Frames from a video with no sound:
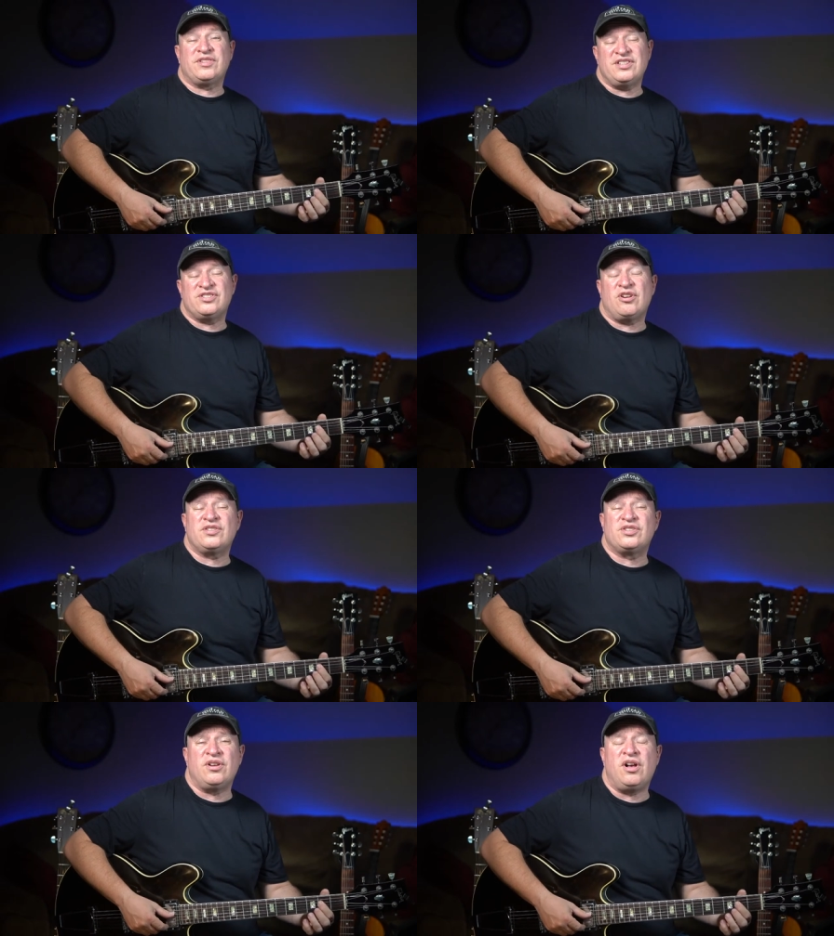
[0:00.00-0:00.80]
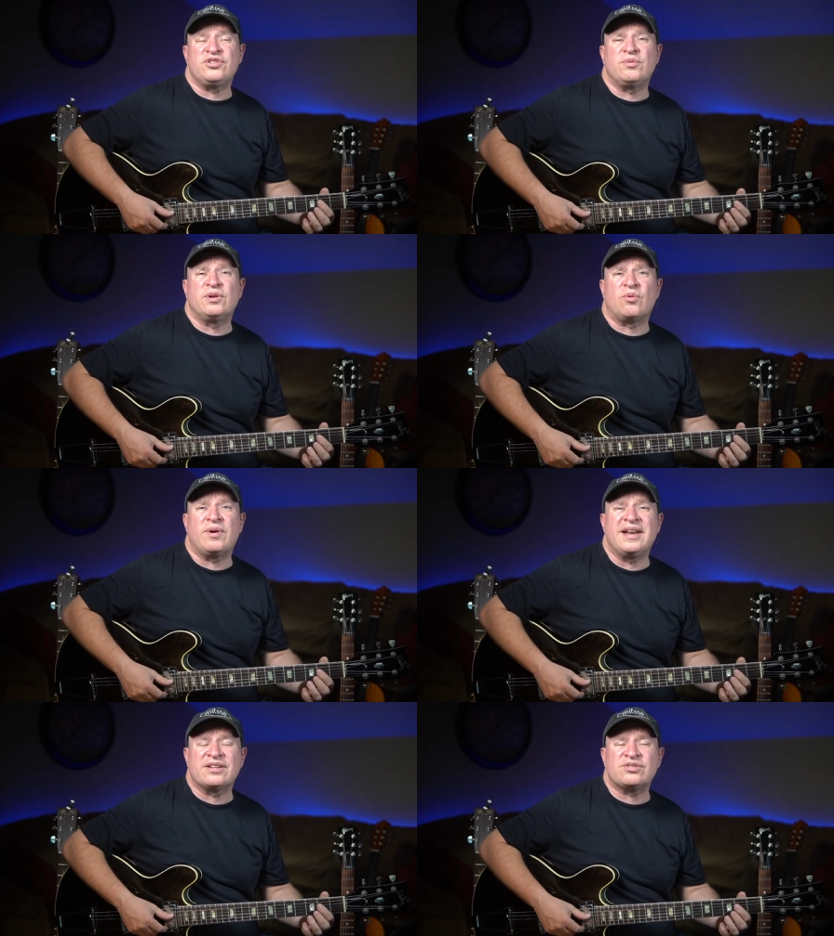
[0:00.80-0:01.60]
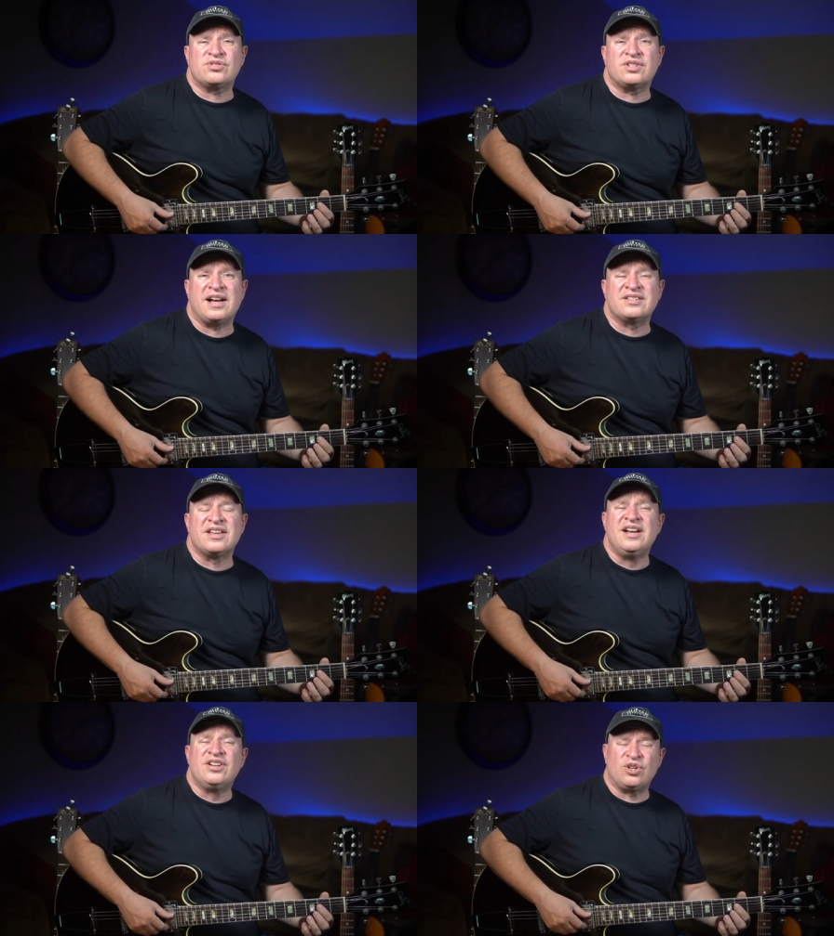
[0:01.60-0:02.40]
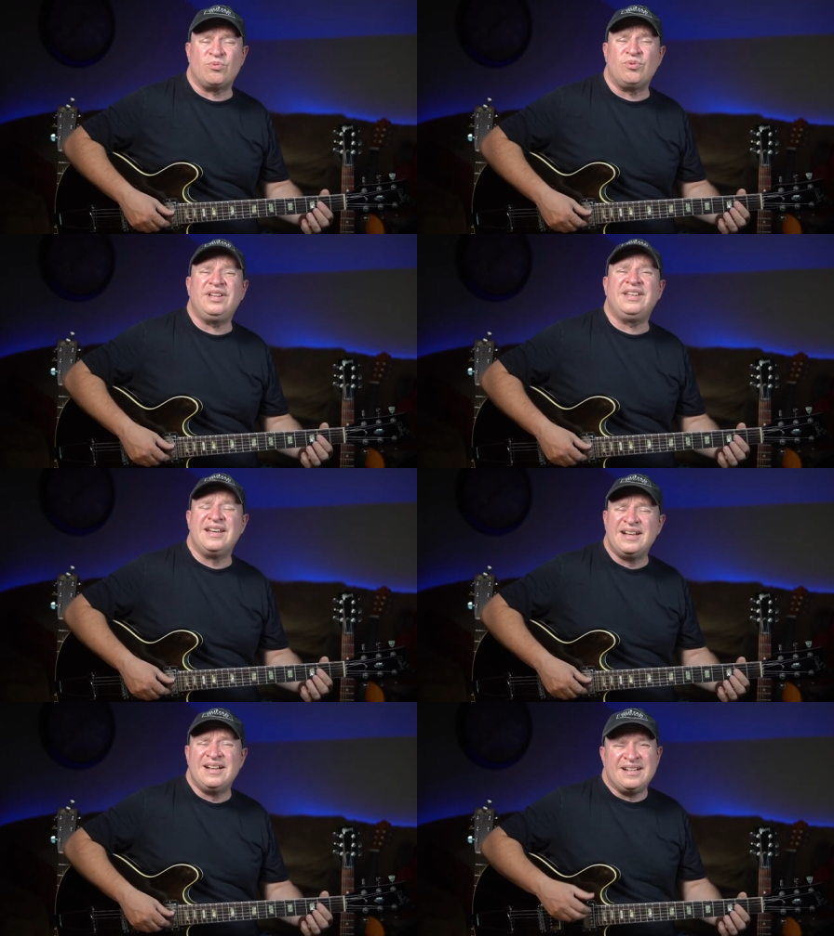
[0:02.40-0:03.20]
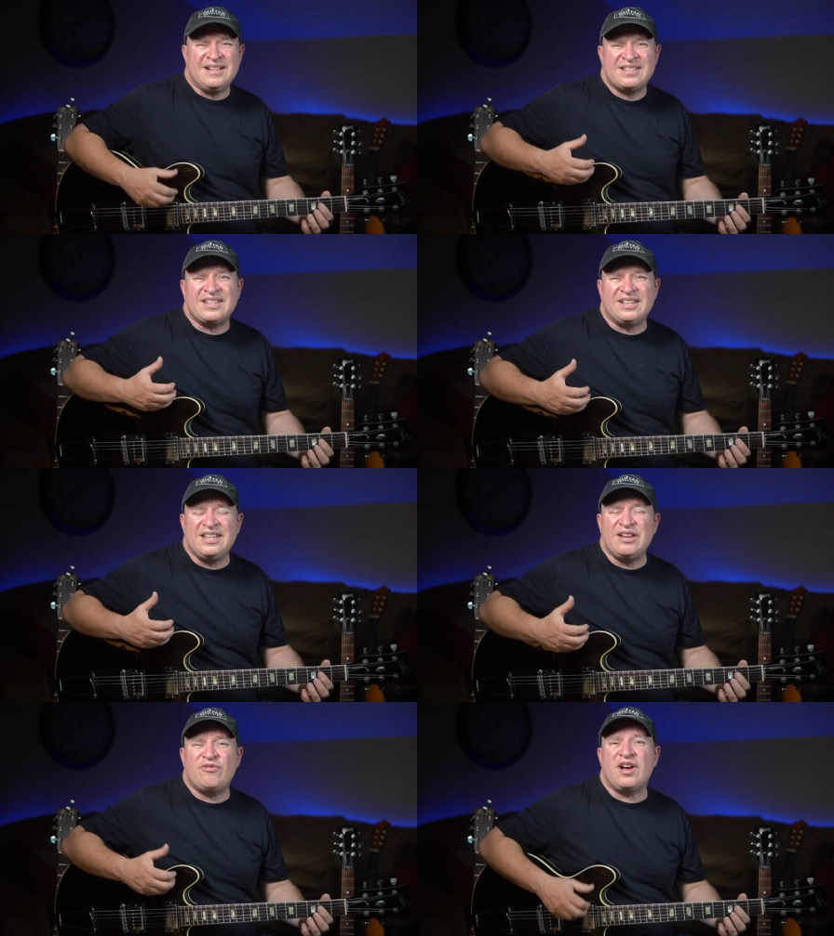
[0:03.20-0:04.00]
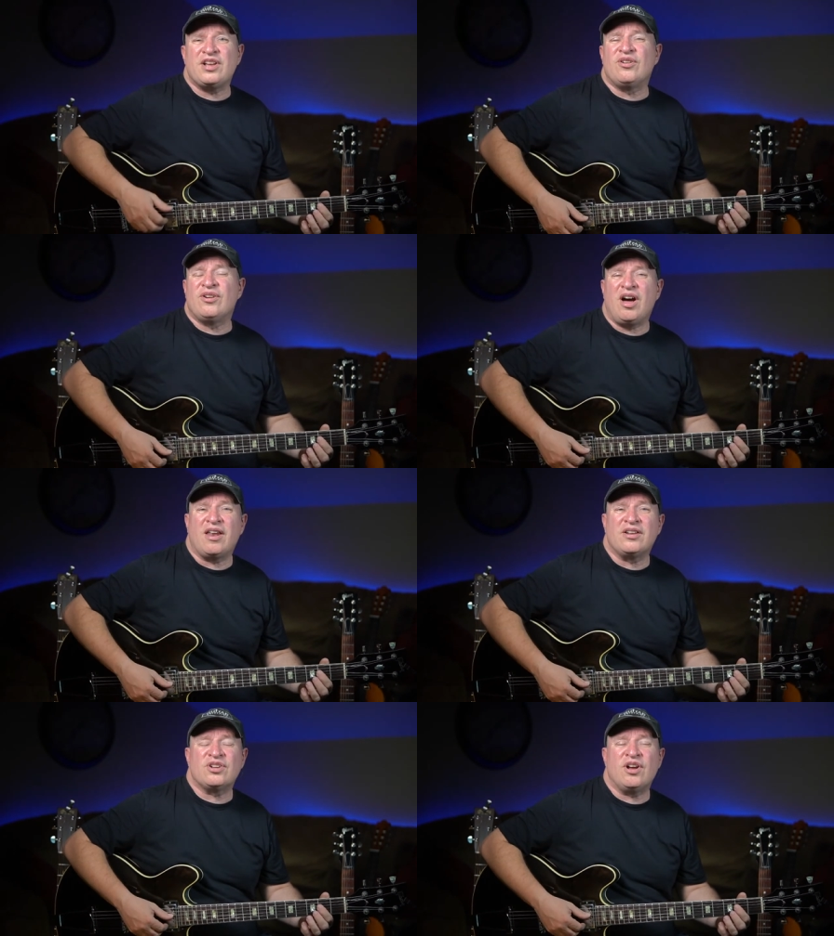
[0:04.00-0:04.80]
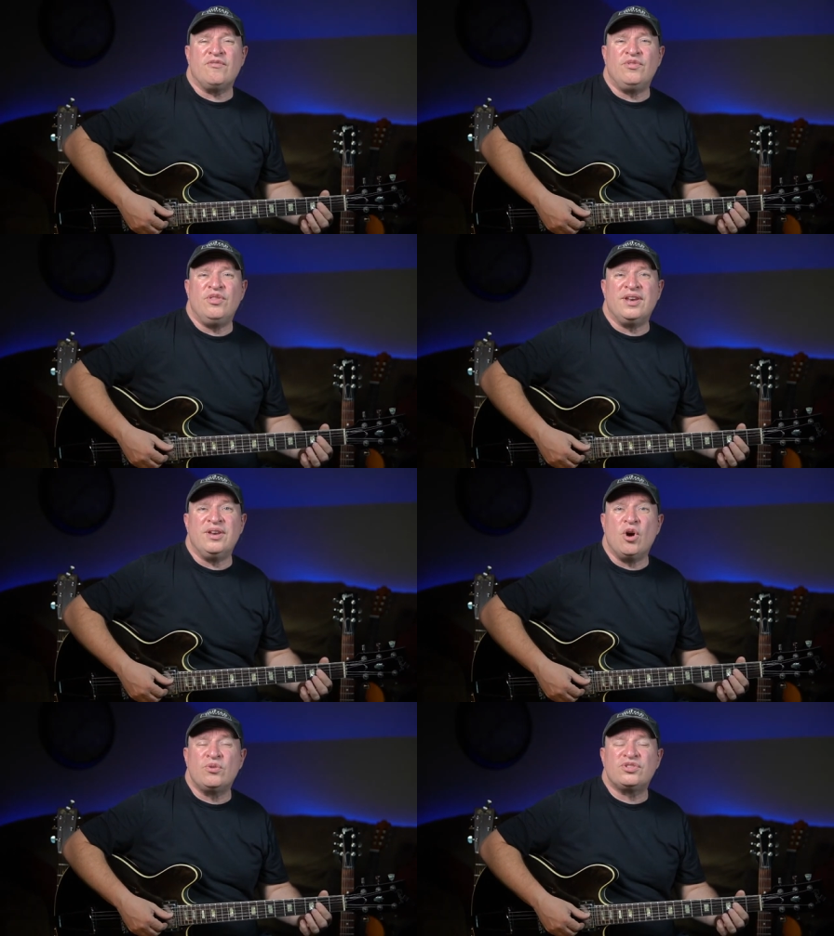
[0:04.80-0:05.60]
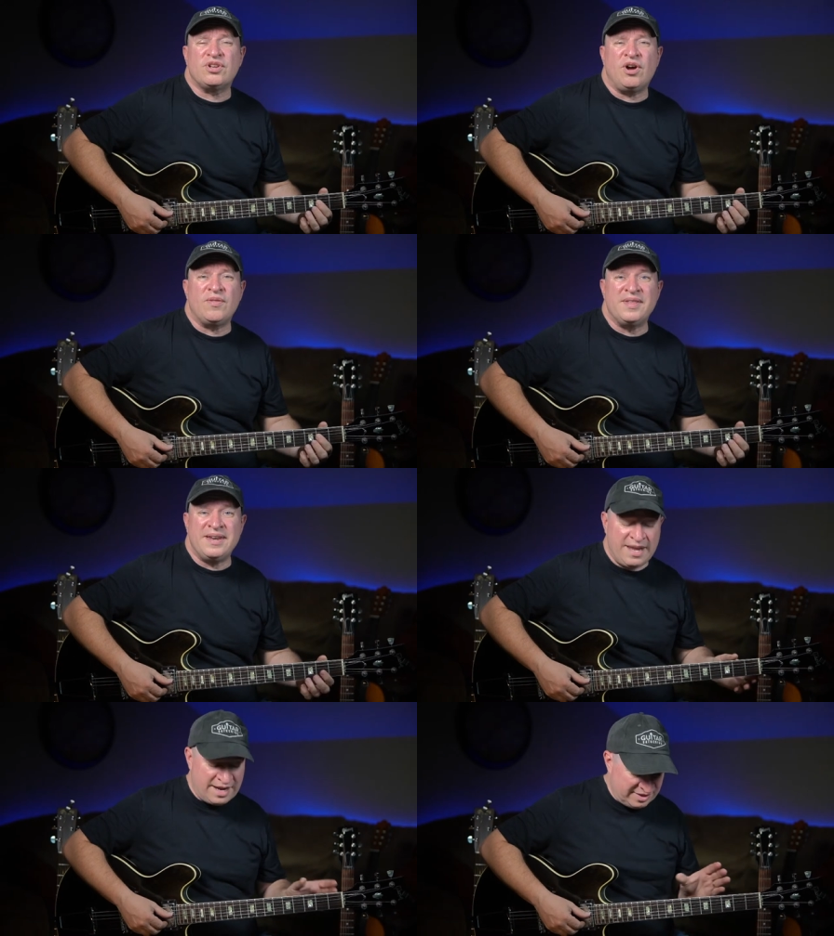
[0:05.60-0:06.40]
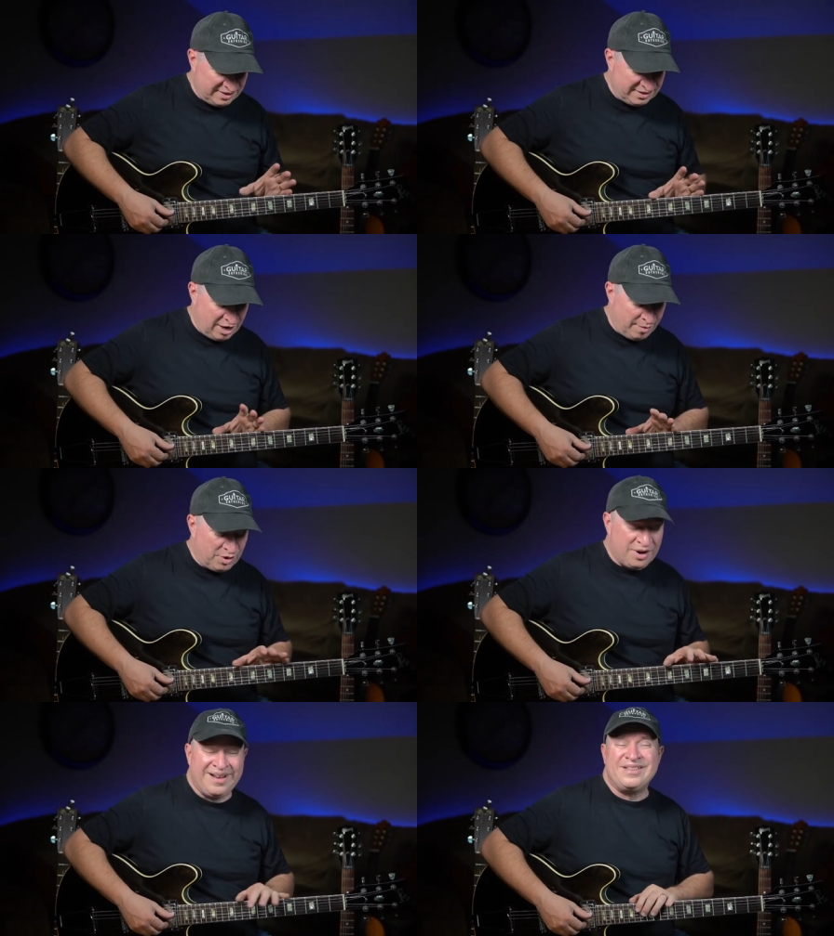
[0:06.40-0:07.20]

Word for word: This is also, also a great exercise to really solidify your knowledge of the notes on the neck, this upper,